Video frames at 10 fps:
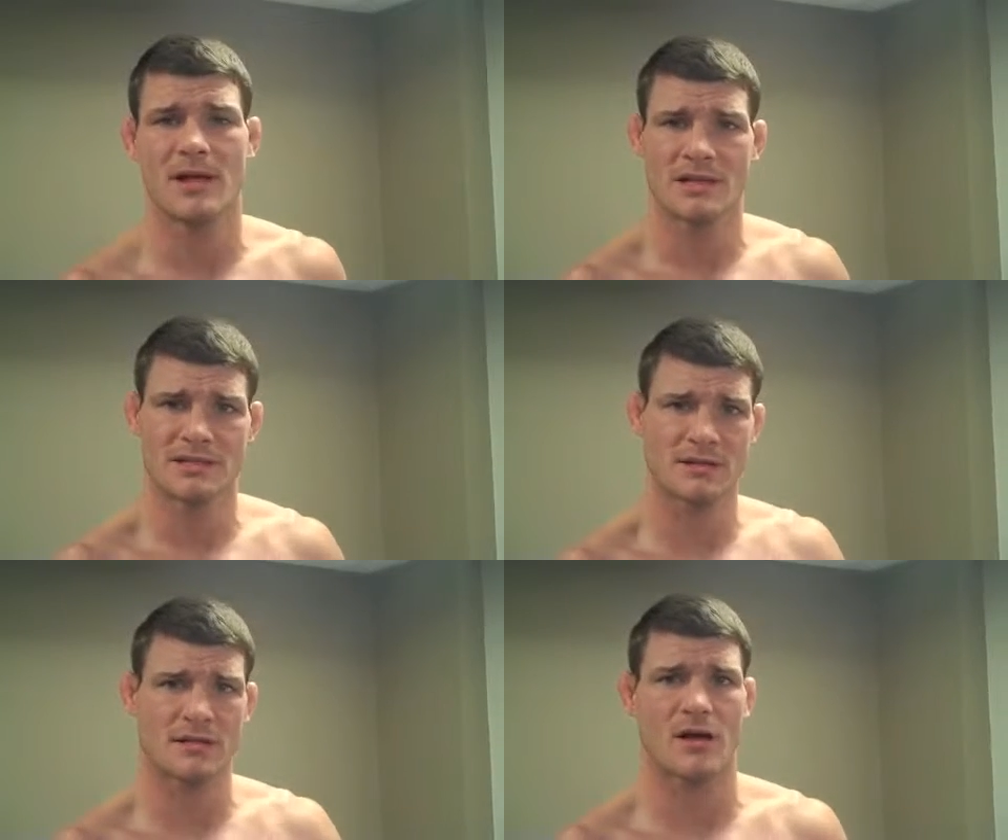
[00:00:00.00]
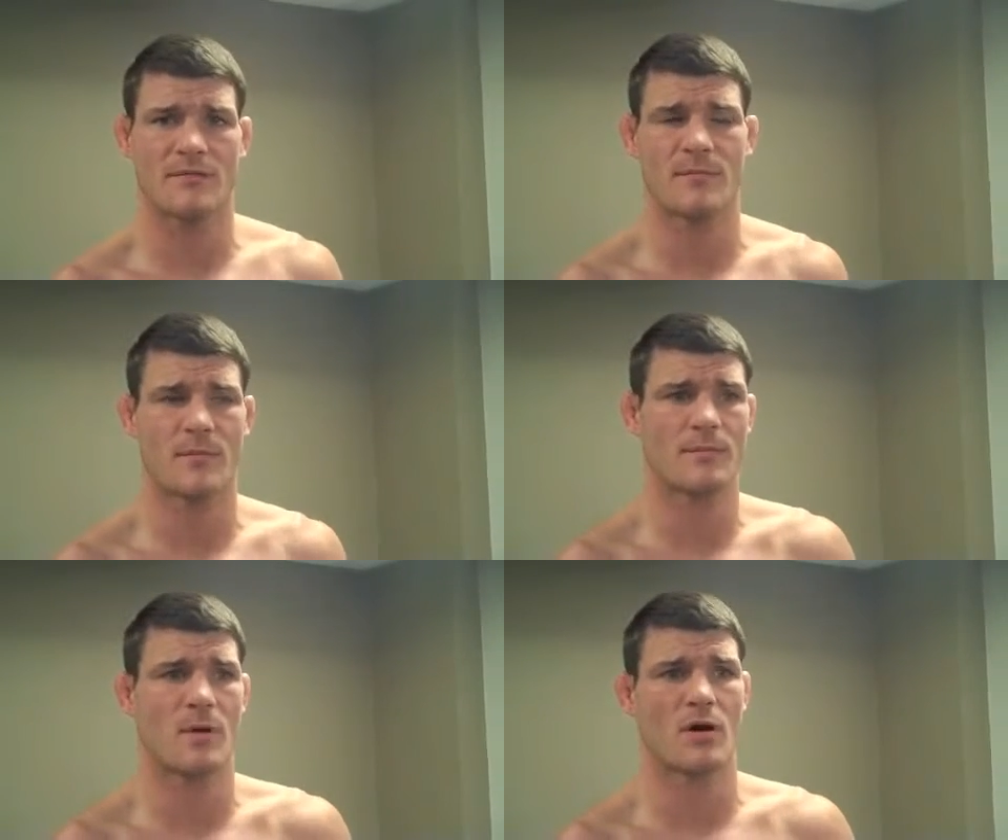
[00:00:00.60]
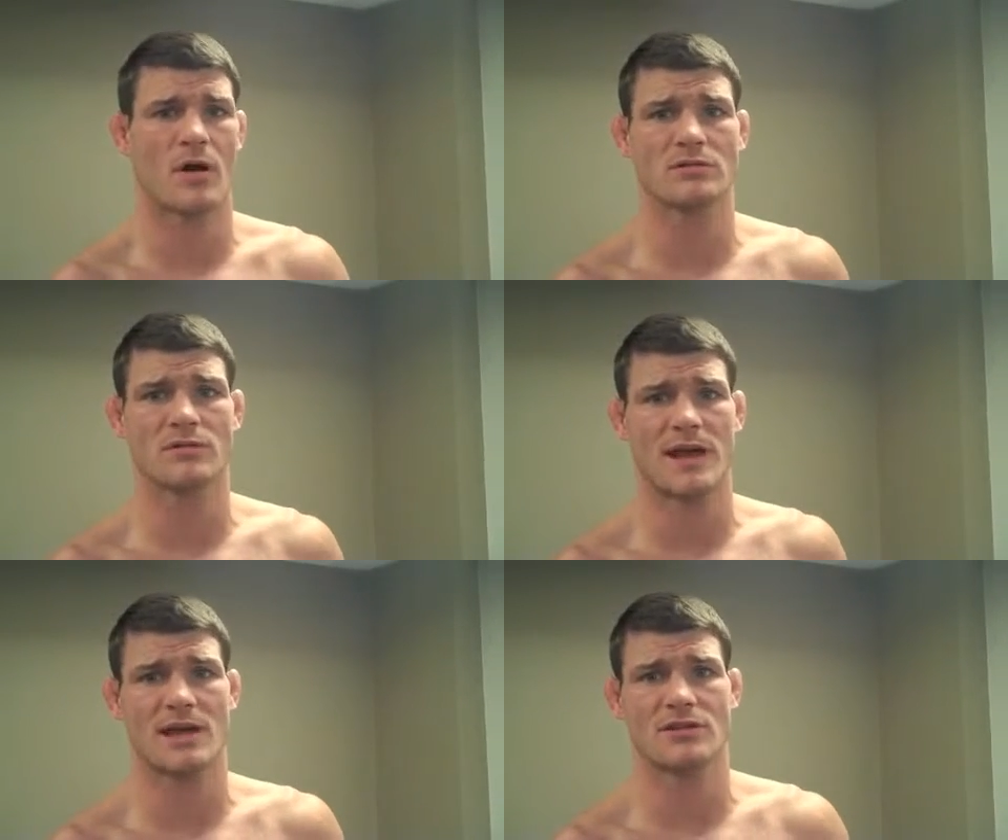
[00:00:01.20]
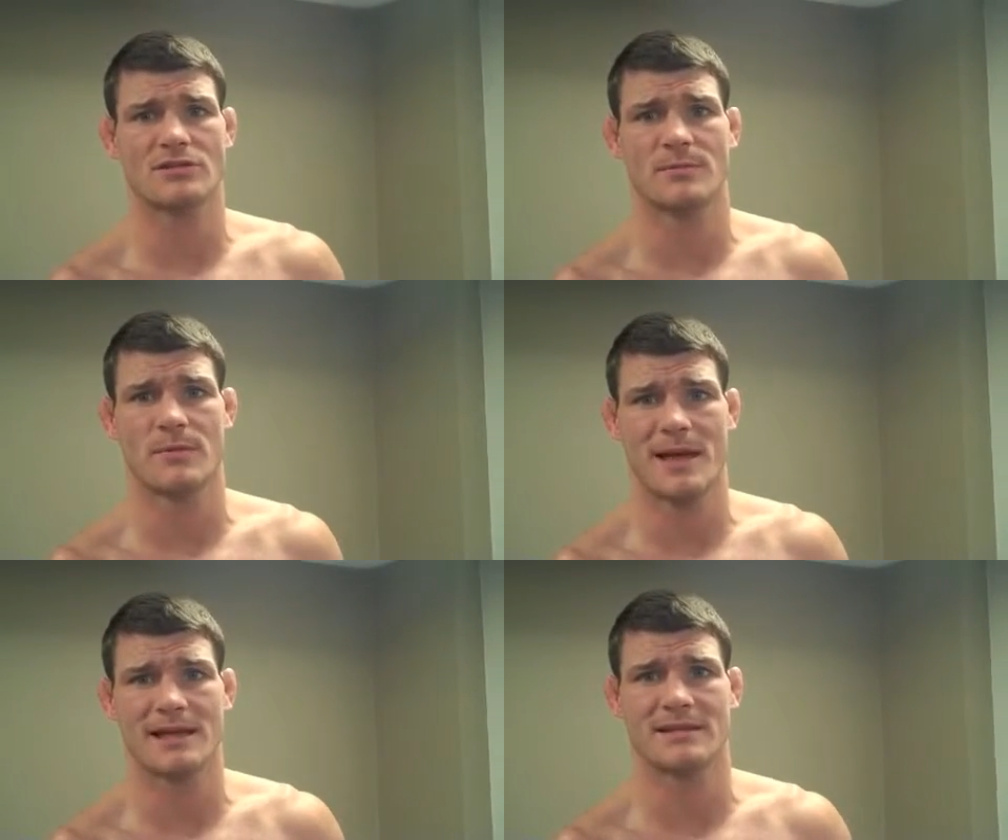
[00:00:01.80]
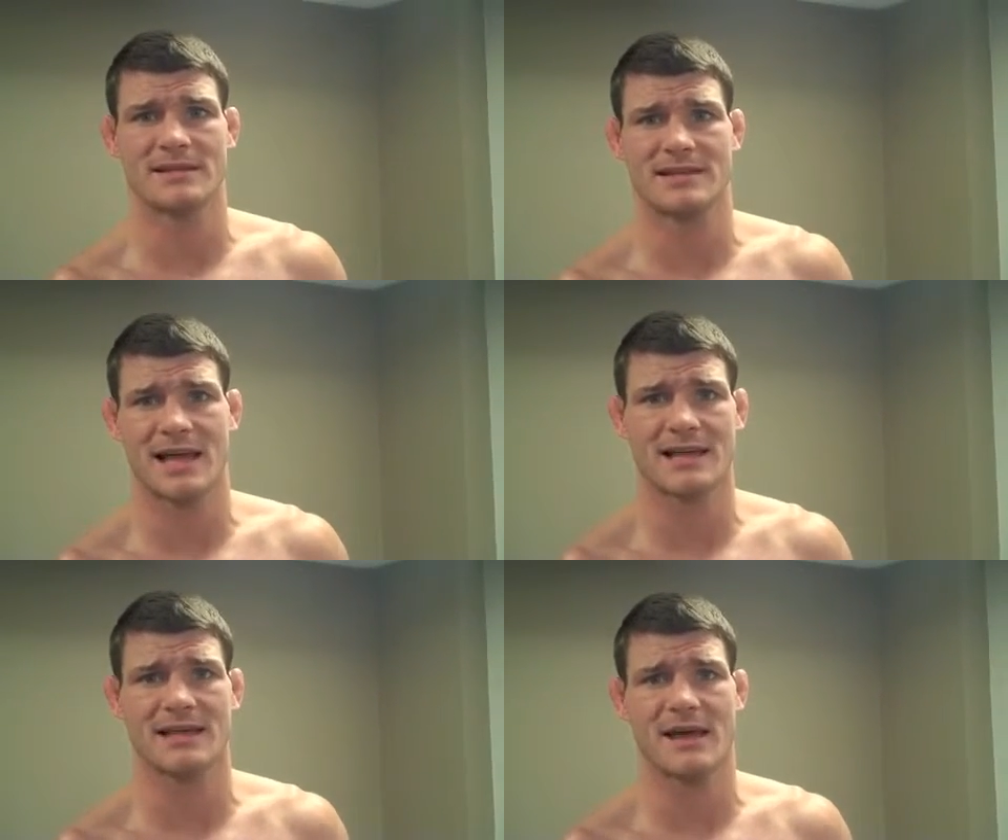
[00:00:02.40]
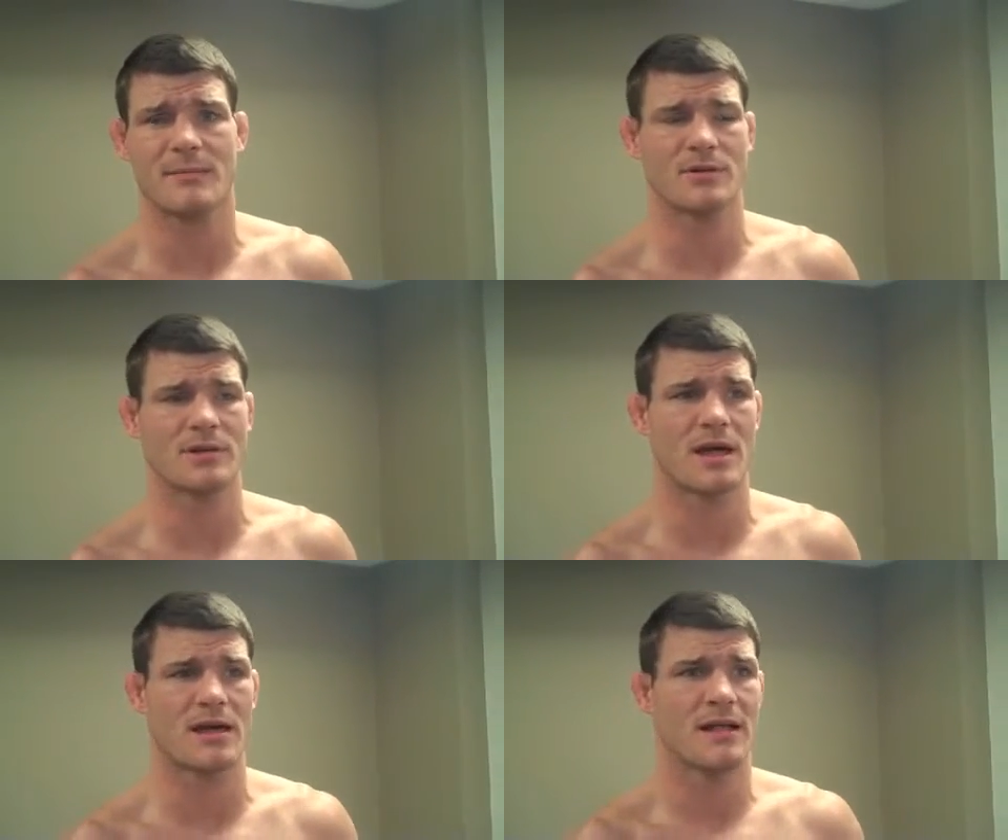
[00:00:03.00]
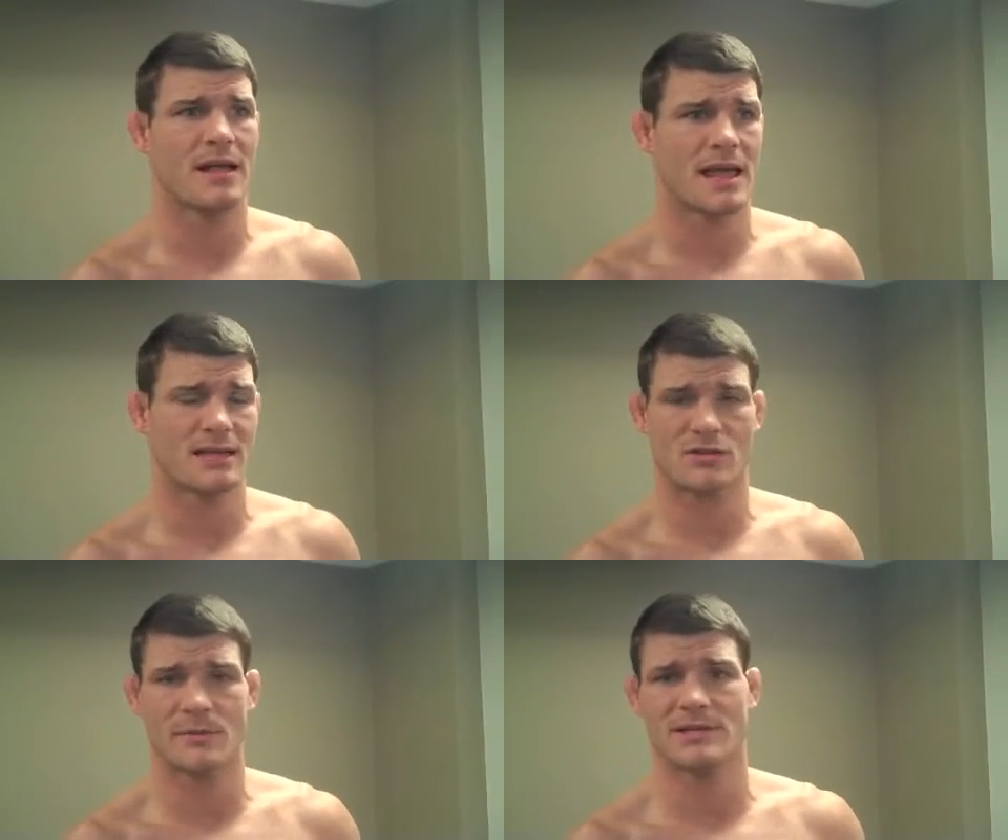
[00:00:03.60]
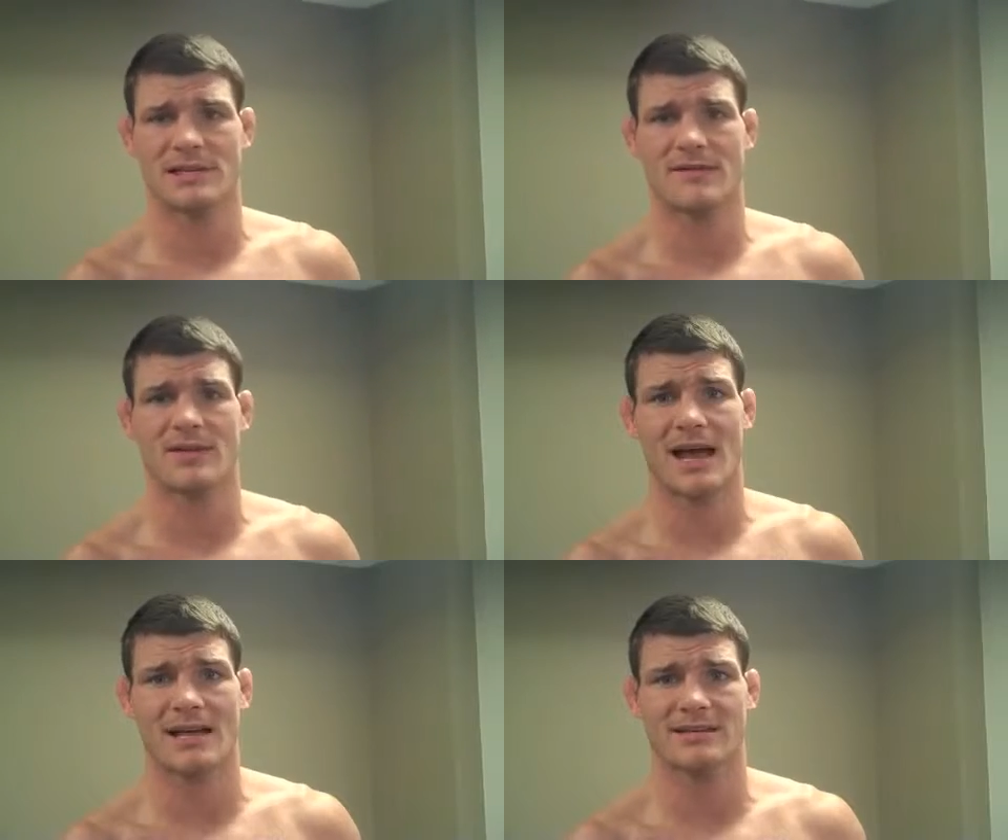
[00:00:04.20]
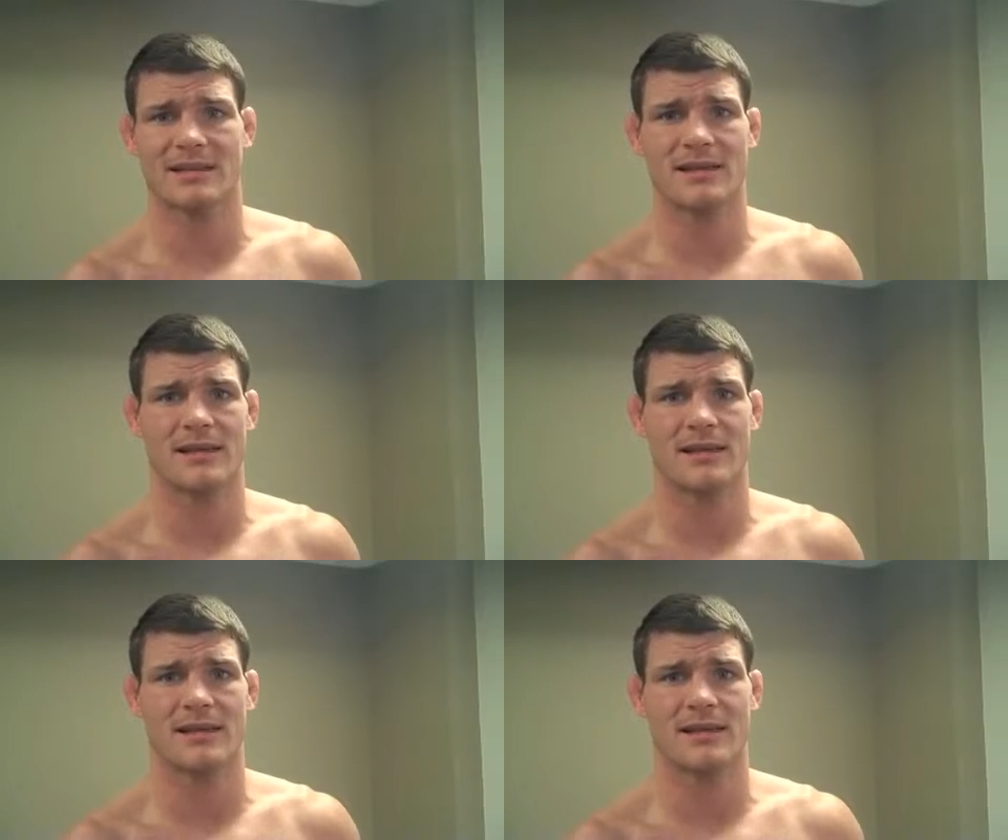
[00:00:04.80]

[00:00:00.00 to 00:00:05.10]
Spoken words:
Still a lot of more alterations to be made to the site yet, but it's coming together nicely.